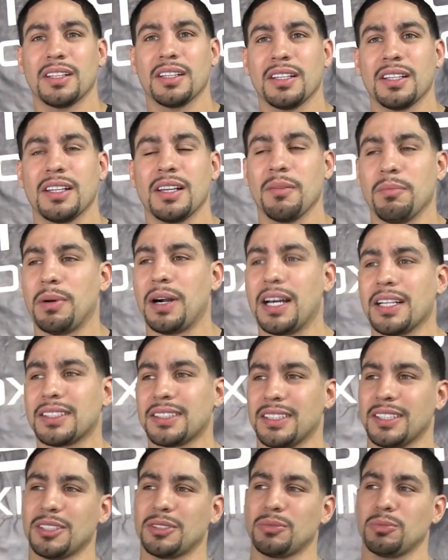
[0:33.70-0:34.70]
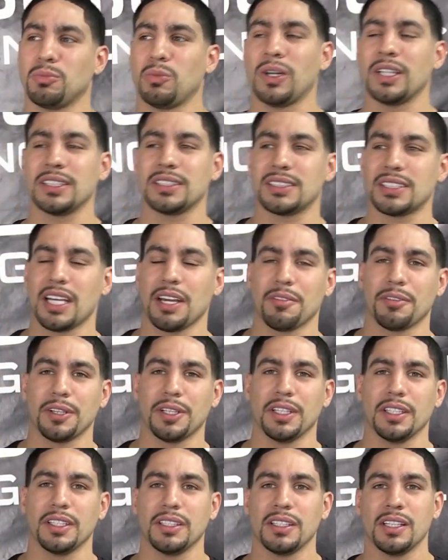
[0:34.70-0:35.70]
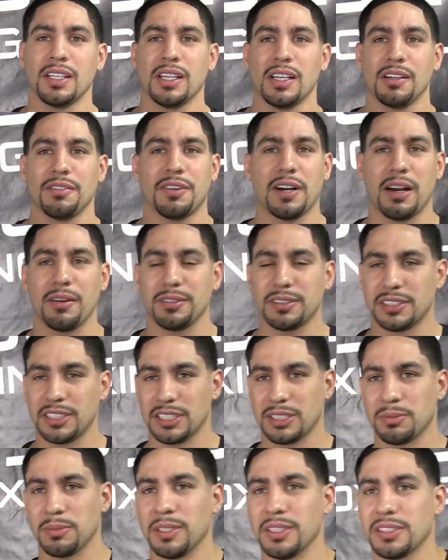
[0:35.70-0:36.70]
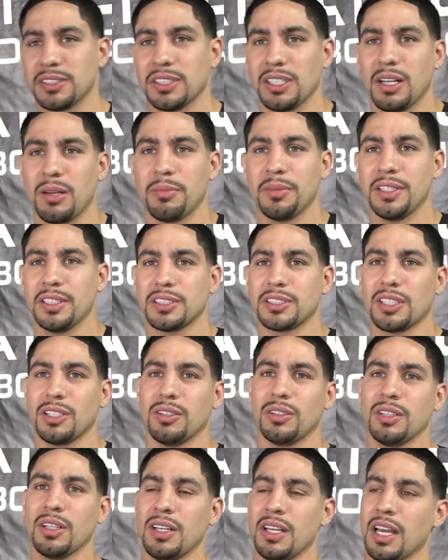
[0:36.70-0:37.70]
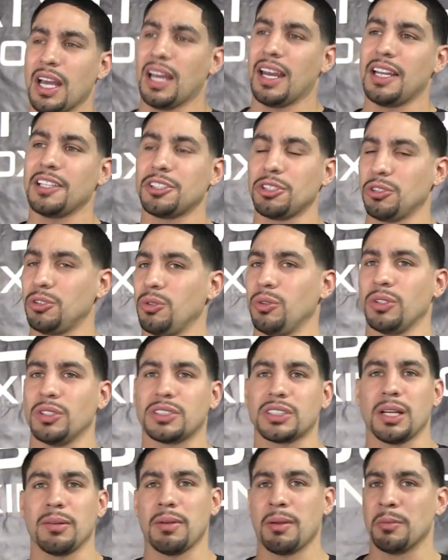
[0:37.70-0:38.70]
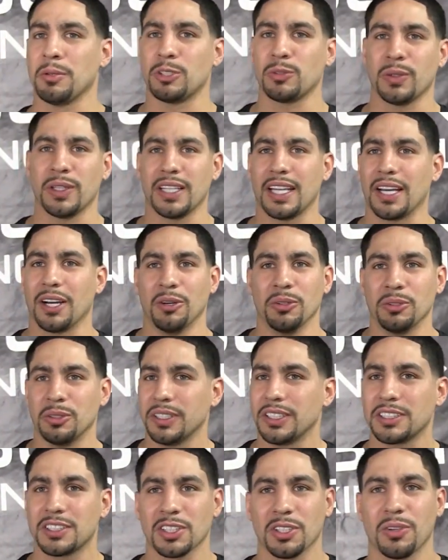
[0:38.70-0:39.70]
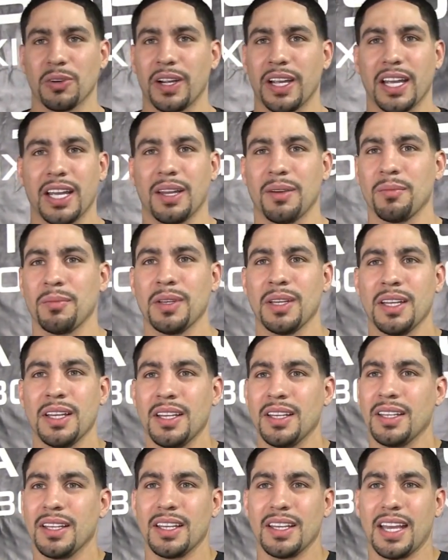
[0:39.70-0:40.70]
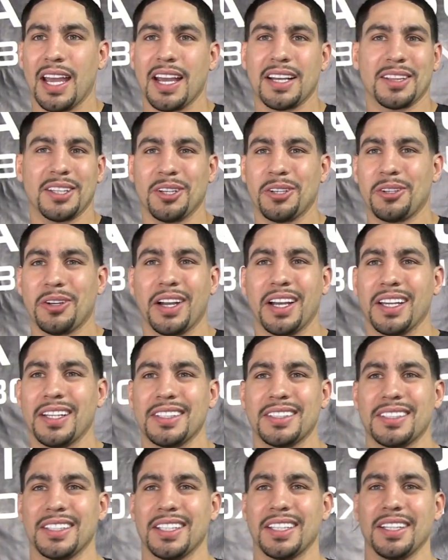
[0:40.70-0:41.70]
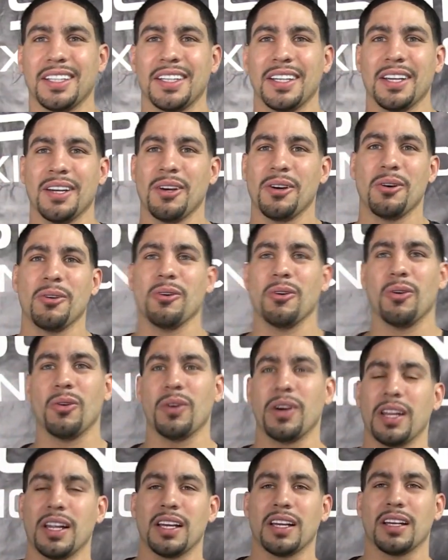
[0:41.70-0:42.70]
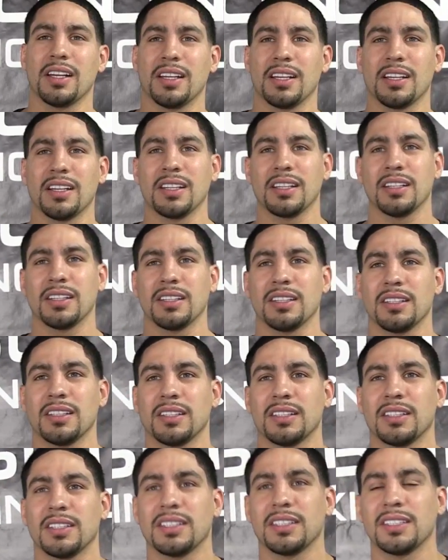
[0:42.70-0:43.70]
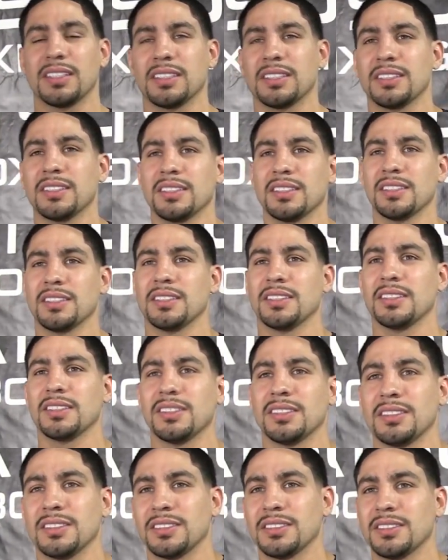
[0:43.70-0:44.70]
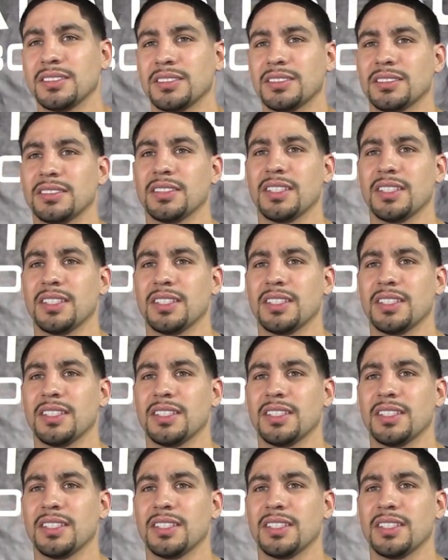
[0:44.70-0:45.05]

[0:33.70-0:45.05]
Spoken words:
Yeah. Boxing is once every 5 or 6 months, you know what I mean? So unless you're doing something in between, like on Instagram, acting crazy. Yeah, where do you find the groupies when you're not having a match?